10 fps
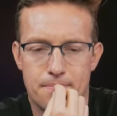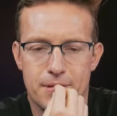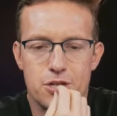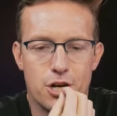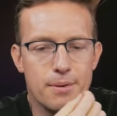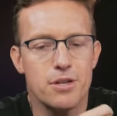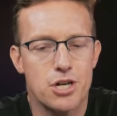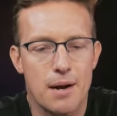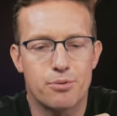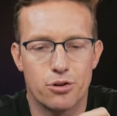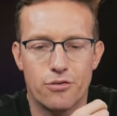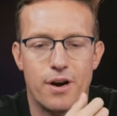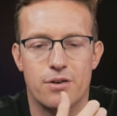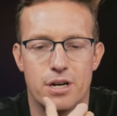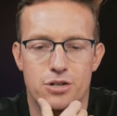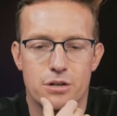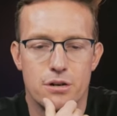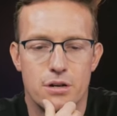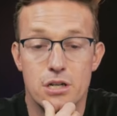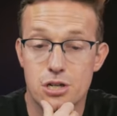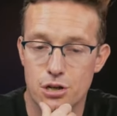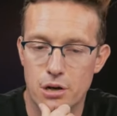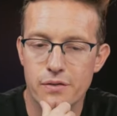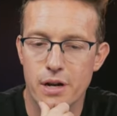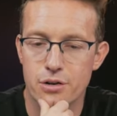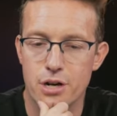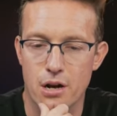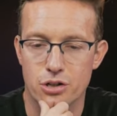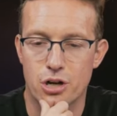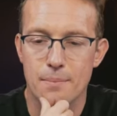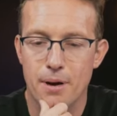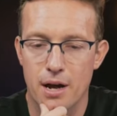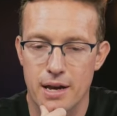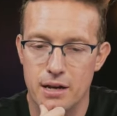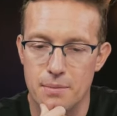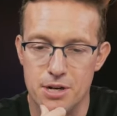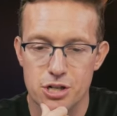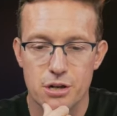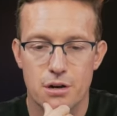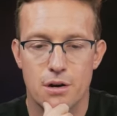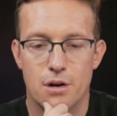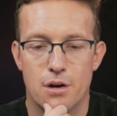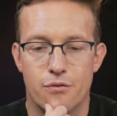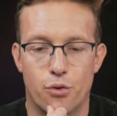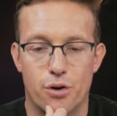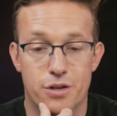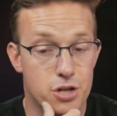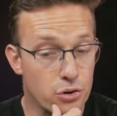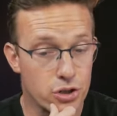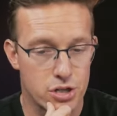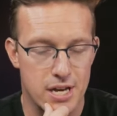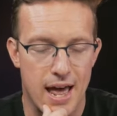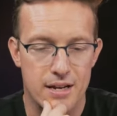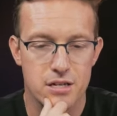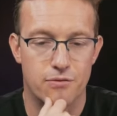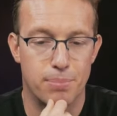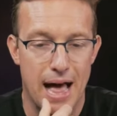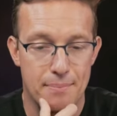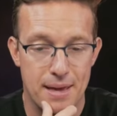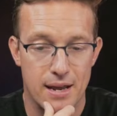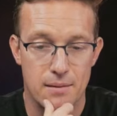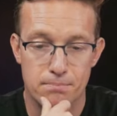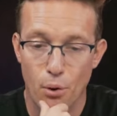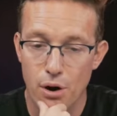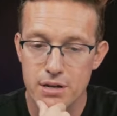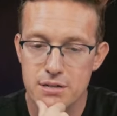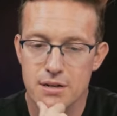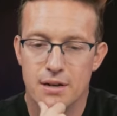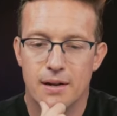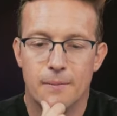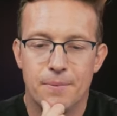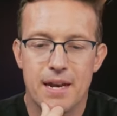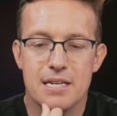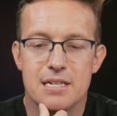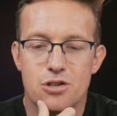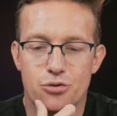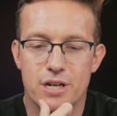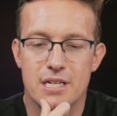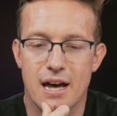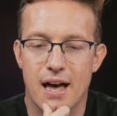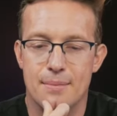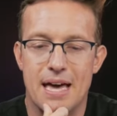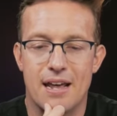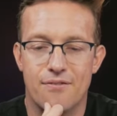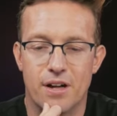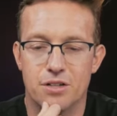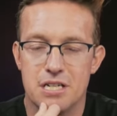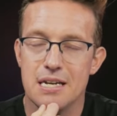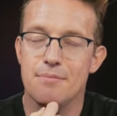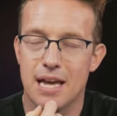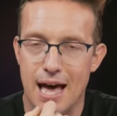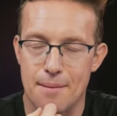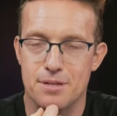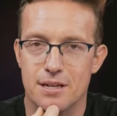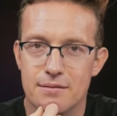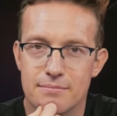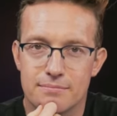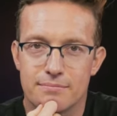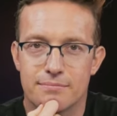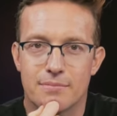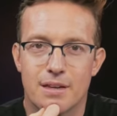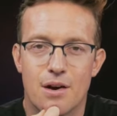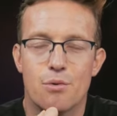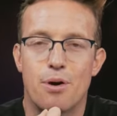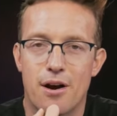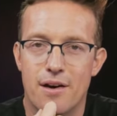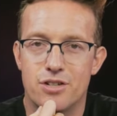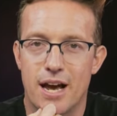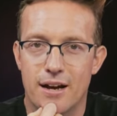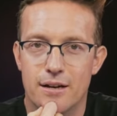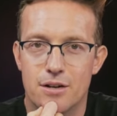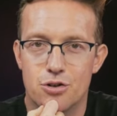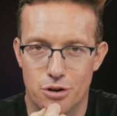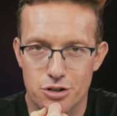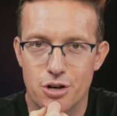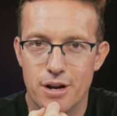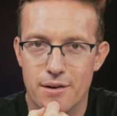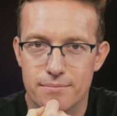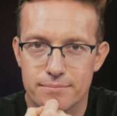He's chairman of the Jack Brewer Foundation. He served under Donald Trump on a commission for the social status of black men and boys, and he's a three-time NFL team captain. And we're proud to have Jack join the show now.